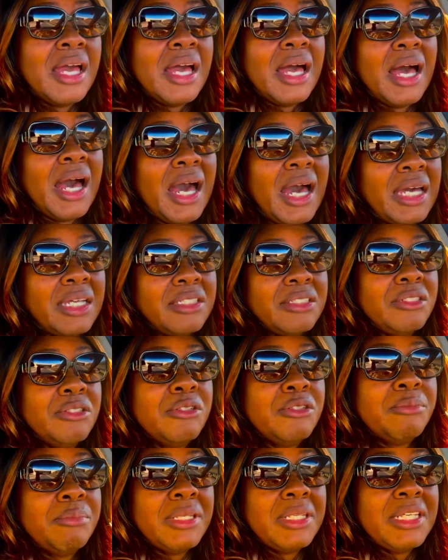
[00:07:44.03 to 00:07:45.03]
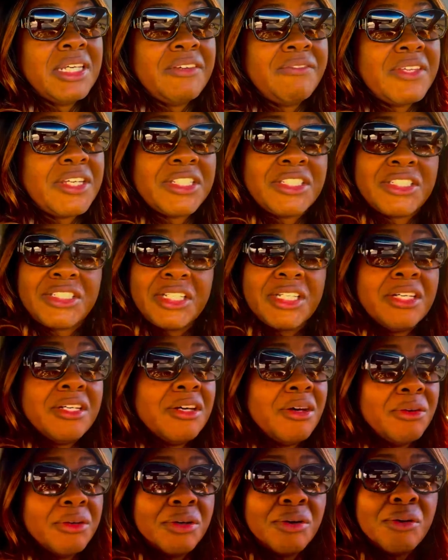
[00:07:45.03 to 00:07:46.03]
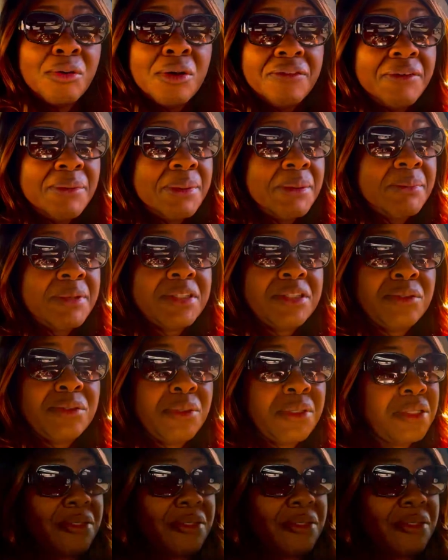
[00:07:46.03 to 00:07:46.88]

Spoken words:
I do believe that she can go to court from the mental